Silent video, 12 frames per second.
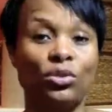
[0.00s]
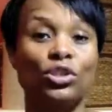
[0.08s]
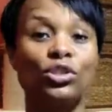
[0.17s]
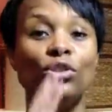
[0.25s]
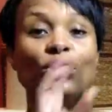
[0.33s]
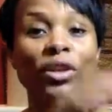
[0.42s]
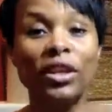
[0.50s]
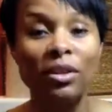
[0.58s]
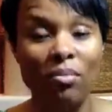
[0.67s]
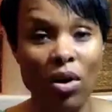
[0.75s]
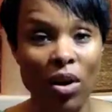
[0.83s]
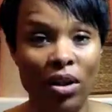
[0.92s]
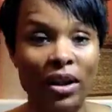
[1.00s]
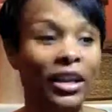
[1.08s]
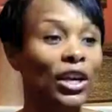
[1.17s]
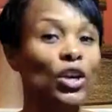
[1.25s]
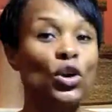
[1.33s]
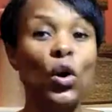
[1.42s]
shooting the ball,
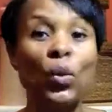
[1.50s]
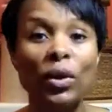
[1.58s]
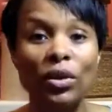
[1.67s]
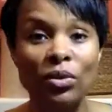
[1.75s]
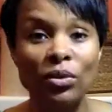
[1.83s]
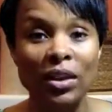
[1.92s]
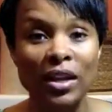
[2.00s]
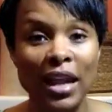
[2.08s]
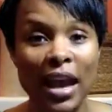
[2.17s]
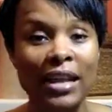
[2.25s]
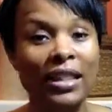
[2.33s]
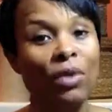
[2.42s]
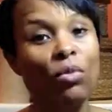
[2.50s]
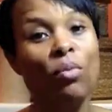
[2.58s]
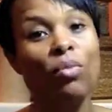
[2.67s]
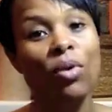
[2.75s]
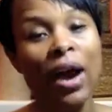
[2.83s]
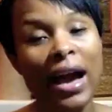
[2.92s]
and they going through the net. They
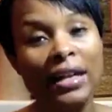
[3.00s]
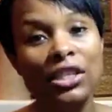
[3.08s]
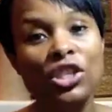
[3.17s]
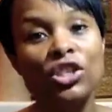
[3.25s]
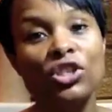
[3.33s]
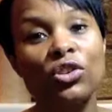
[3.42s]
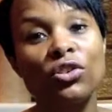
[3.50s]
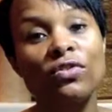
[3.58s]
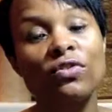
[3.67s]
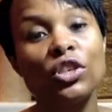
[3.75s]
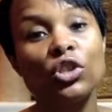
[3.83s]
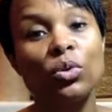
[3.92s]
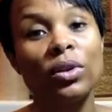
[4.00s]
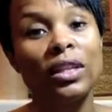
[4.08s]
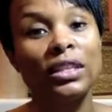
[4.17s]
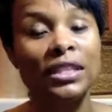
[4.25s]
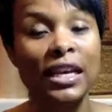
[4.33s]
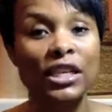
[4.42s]
will practice certain
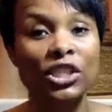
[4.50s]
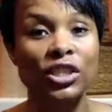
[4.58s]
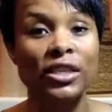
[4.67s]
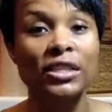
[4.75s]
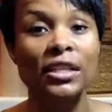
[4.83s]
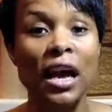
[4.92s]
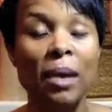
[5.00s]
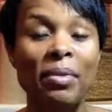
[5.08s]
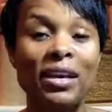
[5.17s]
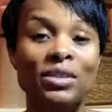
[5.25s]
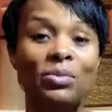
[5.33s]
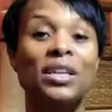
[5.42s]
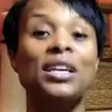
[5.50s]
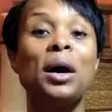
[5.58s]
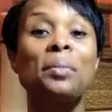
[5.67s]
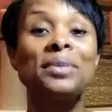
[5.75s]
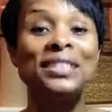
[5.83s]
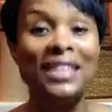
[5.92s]
visualizations because when it
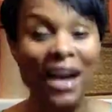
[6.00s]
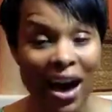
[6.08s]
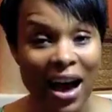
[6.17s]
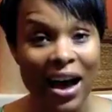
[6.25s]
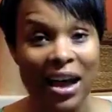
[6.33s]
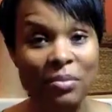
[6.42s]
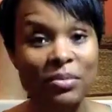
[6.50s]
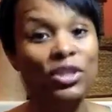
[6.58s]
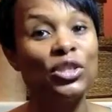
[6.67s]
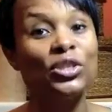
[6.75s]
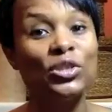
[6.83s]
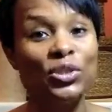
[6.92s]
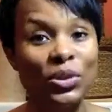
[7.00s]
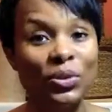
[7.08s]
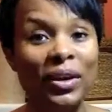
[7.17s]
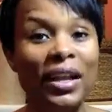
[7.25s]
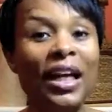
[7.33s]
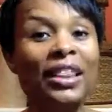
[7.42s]
comes time to
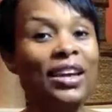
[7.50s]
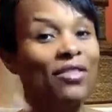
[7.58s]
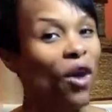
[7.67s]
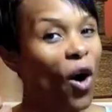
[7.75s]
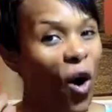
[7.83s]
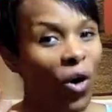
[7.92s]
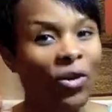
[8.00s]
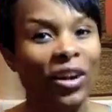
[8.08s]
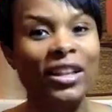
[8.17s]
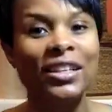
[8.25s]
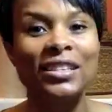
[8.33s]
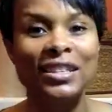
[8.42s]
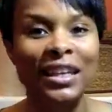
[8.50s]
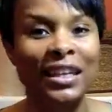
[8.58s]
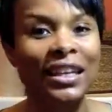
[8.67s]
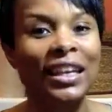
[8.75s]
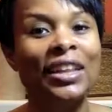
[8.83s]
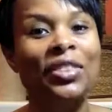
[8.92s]
do it, they've already seen
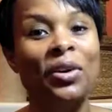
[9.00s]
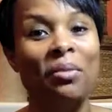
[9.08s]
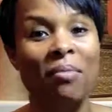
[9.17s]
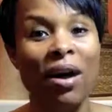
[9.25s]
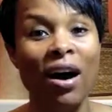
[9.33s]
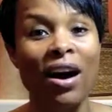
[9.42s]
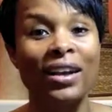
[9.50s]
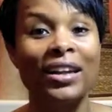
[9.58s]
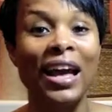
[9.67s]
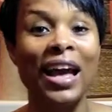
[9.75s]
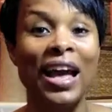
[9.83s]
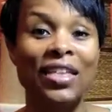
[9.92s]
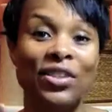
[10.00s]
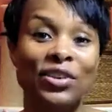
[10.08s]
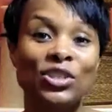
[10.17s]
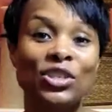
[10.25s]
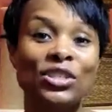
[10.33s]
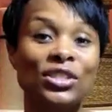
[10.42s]
it in their mind, and
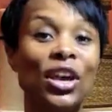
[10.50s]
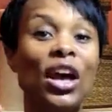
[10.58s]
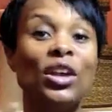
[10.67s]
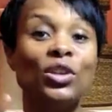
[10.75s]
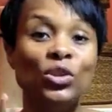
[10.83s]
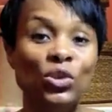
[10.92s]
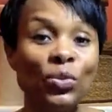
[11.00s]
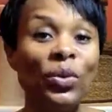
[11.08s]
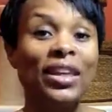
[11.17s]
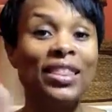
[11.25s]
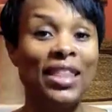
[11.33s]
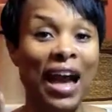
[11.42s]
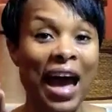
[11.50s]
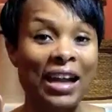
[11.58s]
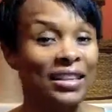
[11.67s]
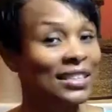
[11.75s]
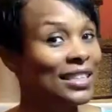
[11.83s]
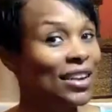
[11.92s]
they're just doing that
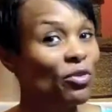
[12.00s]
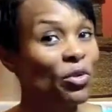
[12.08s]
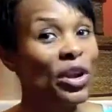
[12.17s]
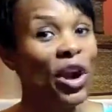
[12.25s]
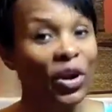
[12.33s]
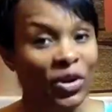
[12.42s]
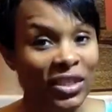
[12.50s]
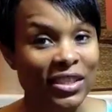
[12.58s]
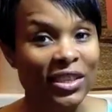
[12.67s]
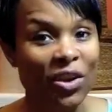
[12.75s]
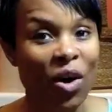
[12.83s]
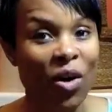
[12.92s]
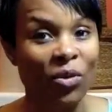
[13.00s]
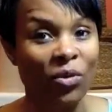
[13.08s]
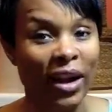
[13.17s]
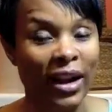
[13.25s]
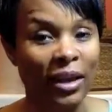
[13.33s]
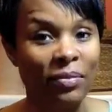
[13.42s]
because they rehearsed it
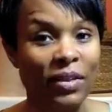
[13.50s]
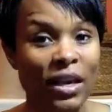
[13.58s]
already.